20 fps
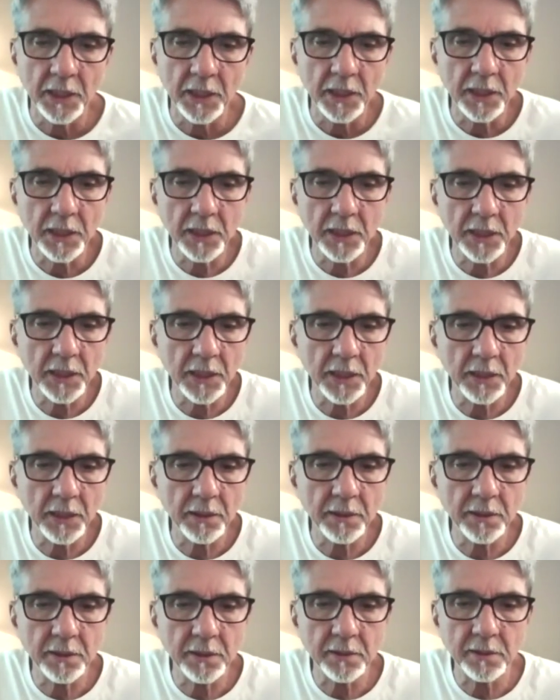
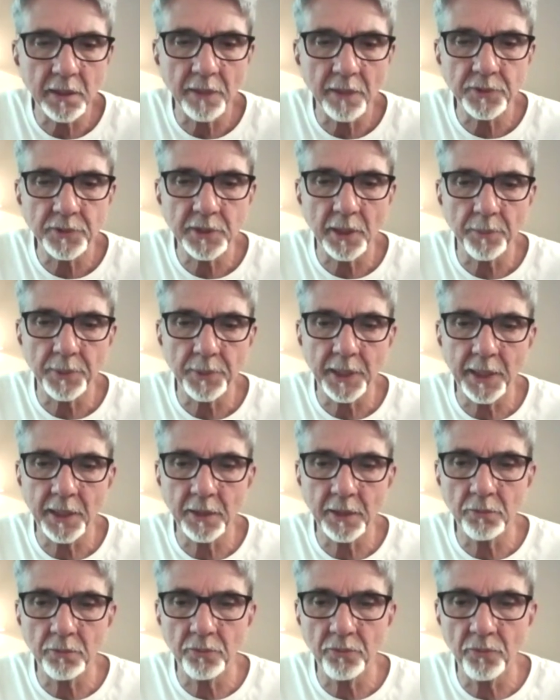In the 7th chapter,
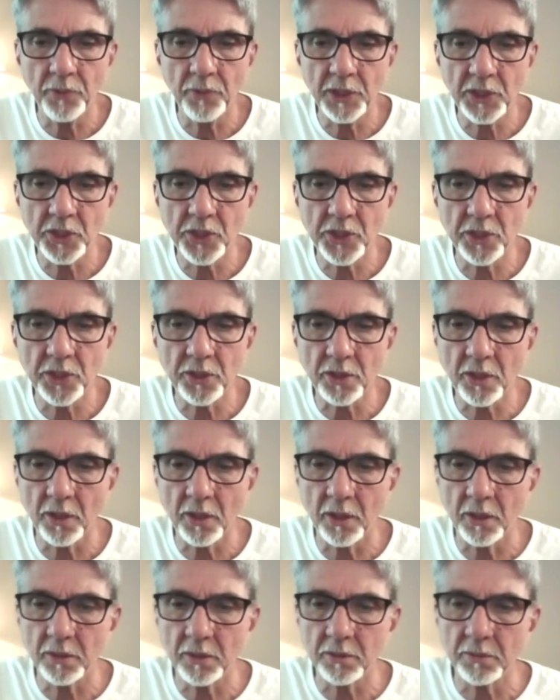and which is
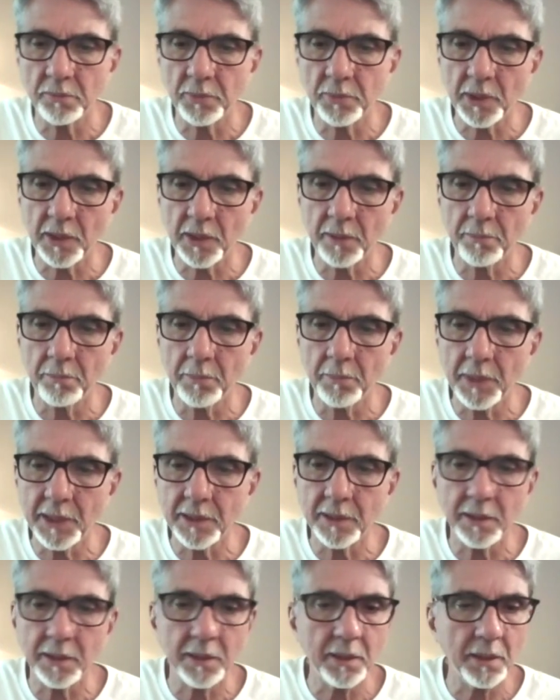called
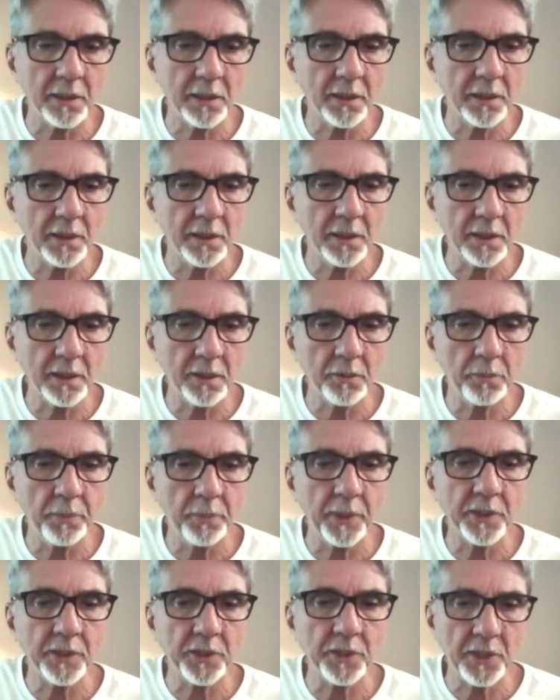Brahman in the
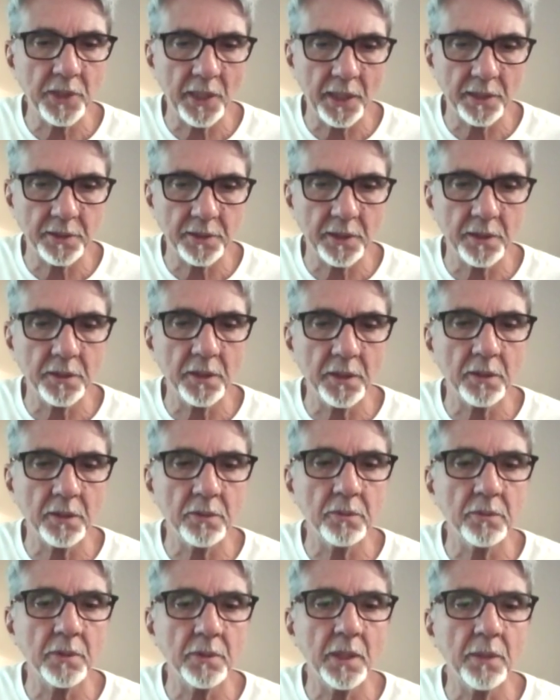Upanishads, and
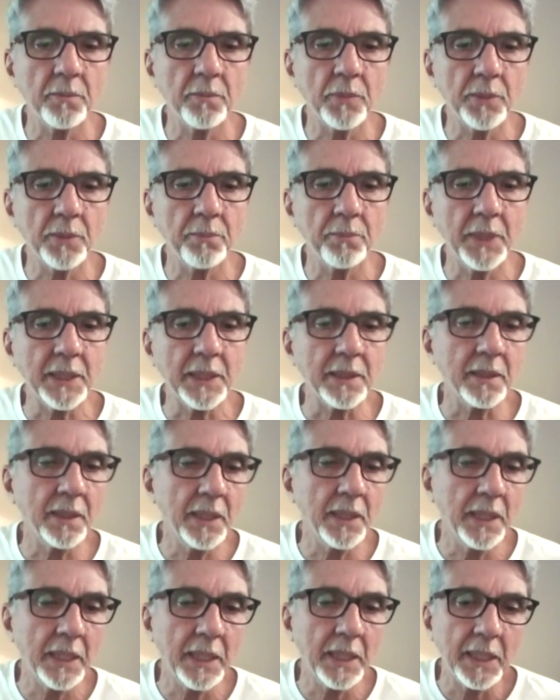Nirguna Brahman.
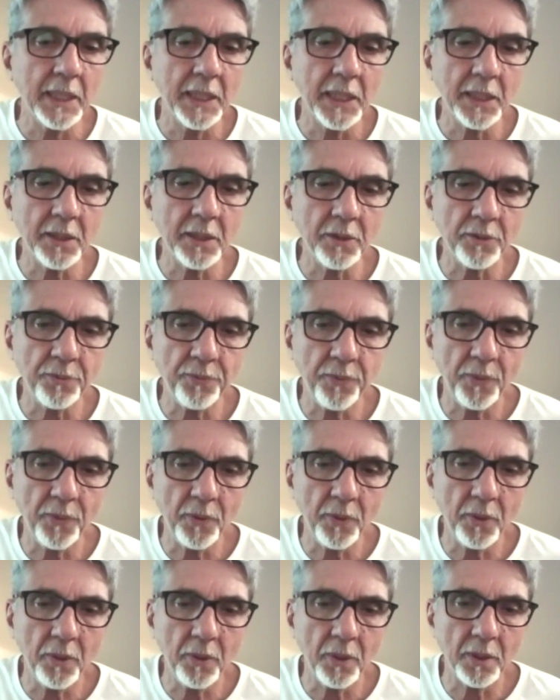And
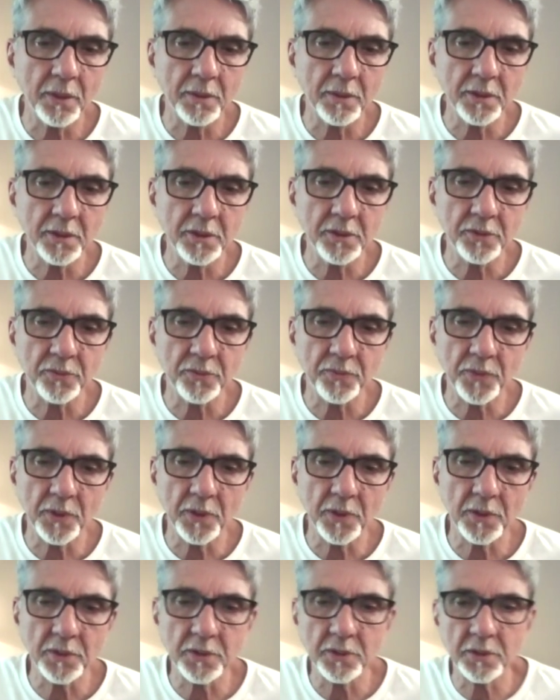therefore, this
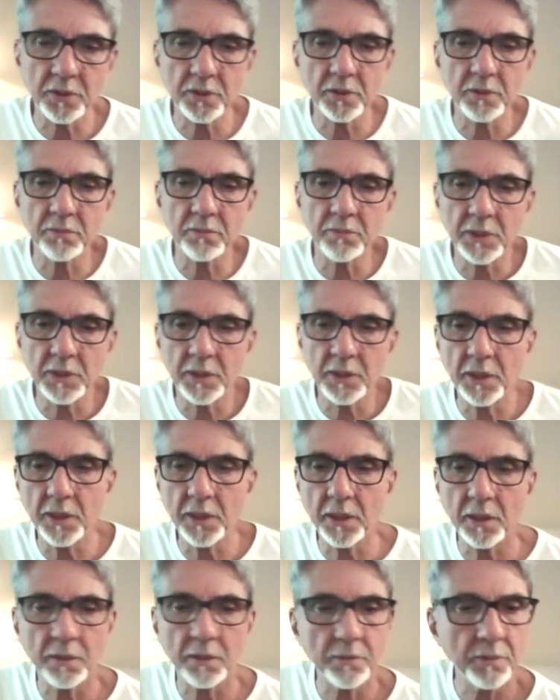verse
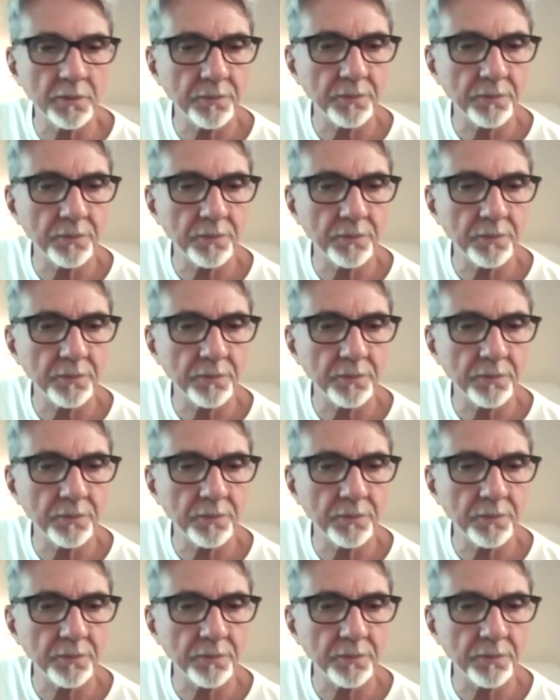here,